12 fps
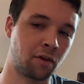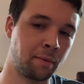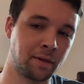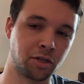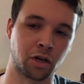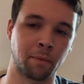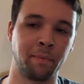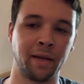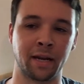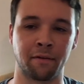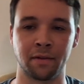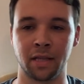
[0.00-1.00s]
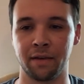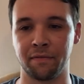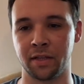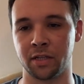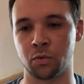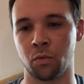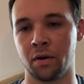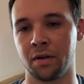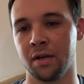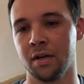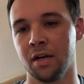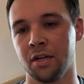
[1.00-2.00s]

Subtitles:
Freeman took a beating in relief in this one.